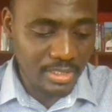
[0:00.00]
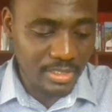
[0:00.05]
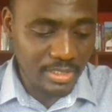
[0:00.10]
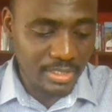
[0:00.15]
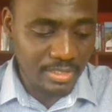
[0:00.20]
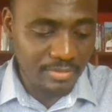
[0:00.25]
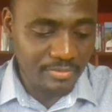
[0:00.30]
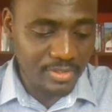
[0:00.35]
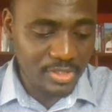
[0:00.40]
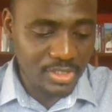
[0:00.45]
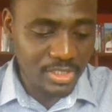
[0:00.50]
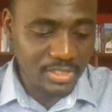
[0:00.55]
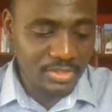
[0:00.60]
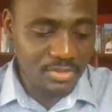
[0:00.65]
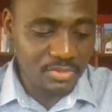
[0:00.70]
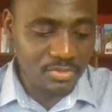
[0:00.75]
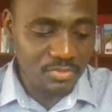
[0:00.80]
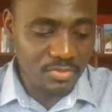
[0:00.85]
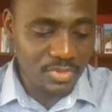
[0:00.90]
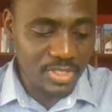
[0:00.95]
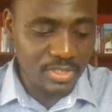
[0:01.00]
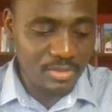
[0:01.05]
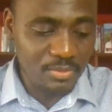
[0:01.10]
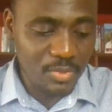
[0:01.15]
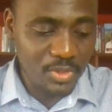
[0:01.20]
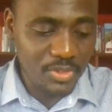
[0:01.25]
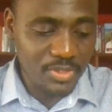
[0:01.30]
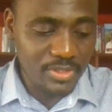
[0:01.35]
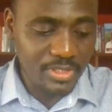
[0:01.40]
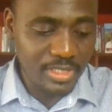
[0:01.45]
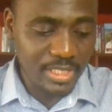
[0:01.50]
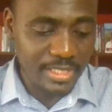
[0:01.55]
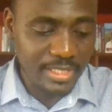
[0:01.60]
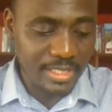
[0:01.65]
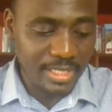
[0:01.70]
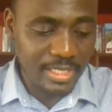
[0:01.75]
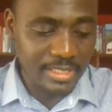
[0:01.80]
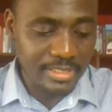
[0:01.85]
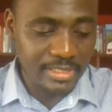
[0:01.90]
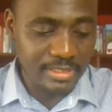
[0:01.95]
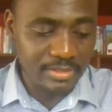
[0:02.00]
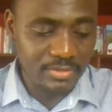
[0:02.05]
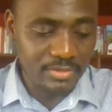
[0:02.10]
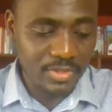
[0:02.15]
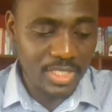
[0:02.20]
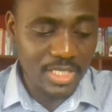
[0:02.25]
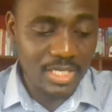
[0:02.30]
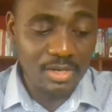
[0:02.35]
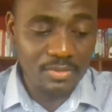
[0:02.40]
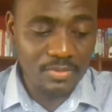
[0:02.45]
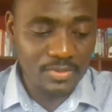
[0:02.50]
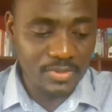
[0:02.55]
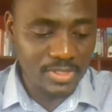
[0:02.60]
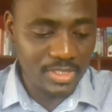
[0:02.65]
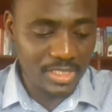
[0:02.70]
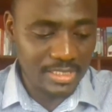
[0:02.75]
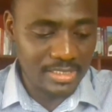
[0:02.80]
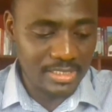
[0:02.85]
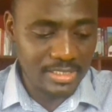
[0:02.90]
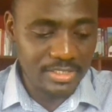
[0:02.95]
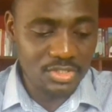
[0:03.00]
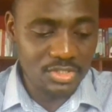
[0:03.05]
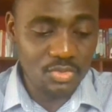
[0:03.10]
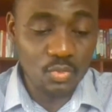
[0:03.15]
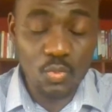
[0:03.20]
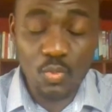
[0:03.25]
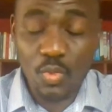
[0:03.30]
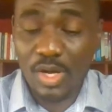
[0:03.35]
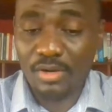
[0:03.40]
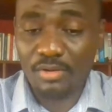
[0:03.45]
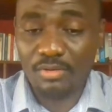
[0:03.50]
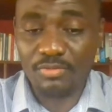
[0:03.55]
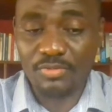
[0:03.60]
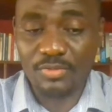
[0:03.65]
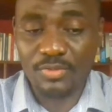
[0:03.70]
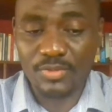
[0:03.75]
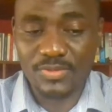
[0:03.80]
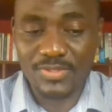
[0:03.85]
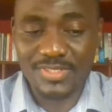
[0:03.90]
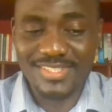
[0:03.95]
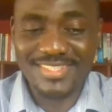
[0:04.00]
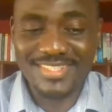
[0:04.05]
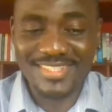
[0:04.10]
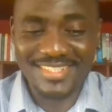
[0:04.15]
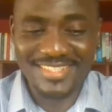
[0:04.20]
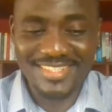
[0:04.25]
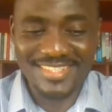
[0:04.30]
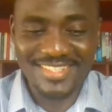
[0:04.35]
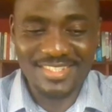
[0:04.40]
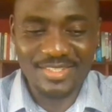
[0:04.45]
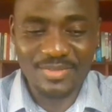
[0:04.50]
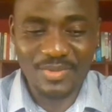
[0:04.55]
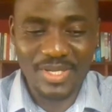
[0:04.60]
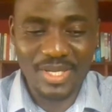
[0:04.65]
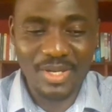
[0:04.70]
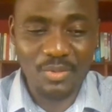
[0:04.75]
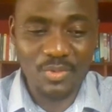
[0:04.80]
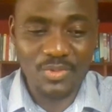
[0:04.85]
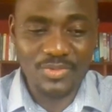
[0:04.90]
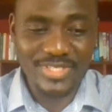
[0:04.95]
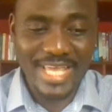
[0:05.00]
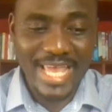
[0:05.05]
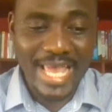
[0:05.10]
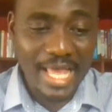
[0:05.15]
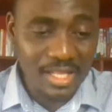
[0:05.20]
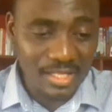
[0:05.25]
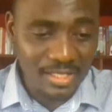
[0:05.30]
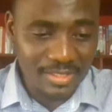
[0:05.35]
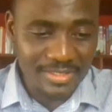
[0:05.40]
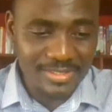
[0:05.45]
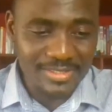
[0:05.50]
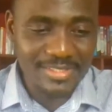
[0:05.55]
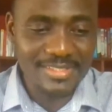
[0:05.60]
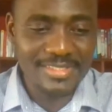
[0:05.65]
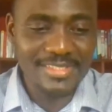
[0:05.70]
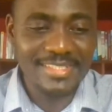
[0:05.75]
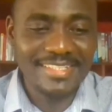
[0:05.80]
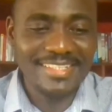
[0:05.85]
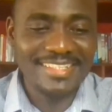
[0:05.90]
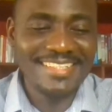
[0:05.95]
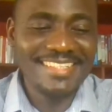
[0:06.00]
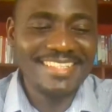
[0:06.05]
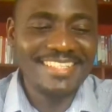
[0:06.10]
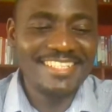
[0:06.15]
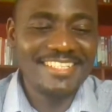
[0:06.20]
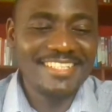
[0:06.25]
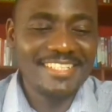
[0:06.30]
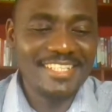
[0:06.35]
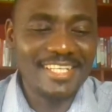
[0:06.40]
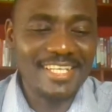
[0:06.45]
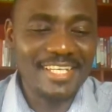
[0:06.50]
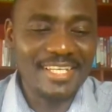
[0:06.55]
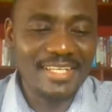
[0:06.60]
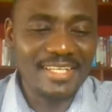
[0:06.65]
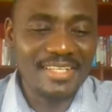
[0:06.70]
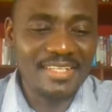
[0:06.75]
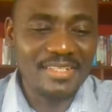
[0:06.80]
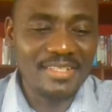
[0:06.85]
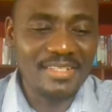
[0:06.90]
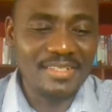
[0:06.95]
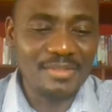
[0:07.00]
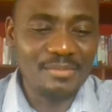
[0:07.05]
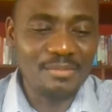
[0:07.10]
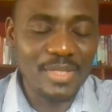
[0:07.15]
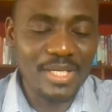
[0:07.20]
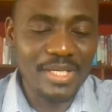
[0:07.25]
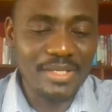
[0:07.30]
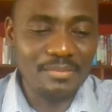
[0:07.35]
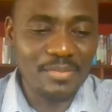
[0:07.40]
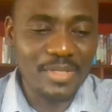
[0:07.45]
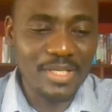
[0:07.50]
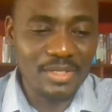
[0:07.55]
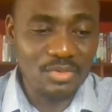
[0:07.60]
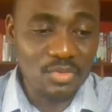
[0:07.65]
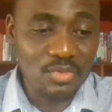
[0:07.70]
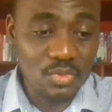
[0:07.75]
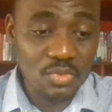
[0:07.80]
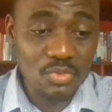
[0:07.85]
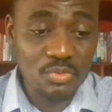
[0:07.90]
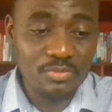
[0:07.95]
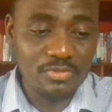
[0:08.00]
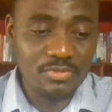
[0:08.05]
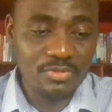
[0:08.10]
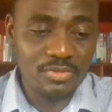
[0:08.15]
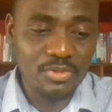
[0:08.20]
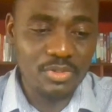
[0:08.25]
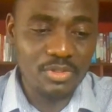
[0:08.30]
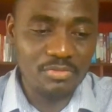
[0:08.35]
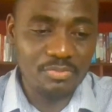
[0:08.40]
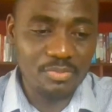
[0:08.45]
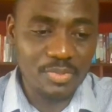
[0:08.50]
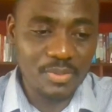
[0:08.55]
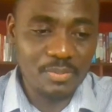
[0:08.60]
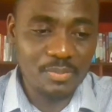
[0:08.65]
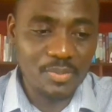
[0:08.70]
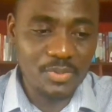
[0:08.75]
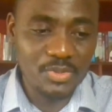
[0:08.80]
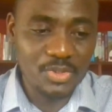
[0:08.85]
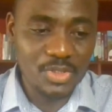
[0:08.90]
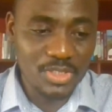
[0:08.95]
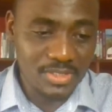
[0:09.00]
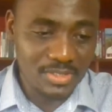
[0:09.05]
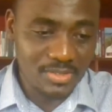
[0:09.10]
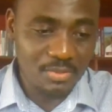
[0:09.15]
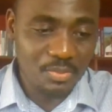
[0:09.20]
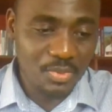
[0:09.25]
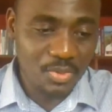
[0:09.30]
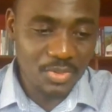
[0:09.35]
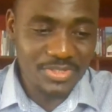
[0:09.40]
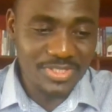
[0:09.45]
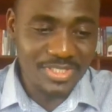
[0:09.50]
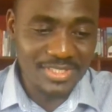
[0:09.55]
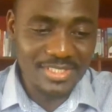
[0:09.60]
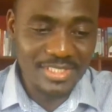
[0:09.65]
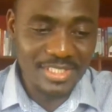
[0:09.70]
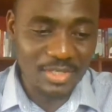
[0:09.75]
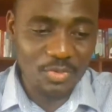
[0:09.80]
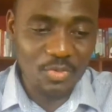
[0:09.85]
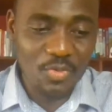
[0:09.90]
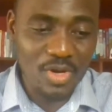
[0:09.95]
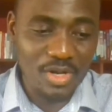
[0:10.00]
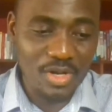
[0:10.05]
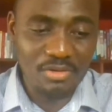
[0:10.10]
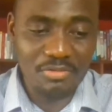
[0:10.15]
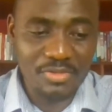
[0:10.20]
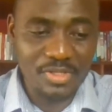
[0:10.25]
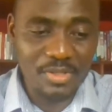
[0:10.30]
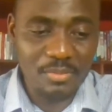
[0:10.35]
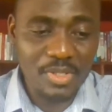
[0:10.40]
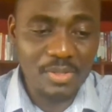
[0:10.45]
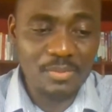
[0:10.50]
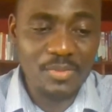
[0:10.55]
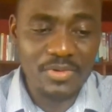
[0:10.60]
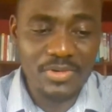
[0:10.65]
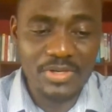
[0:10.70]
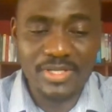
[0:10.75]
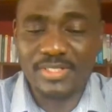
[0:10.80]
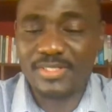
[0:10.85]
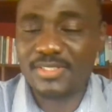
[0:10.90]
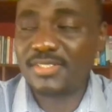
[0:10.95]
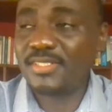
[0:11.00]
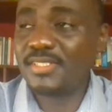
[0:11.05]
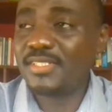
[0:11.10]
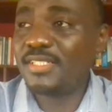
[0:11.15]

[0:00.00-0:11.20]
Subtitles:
have a chance to read the book, I recount at least one of those instances where I was held by a room full of people just processing one of the memories,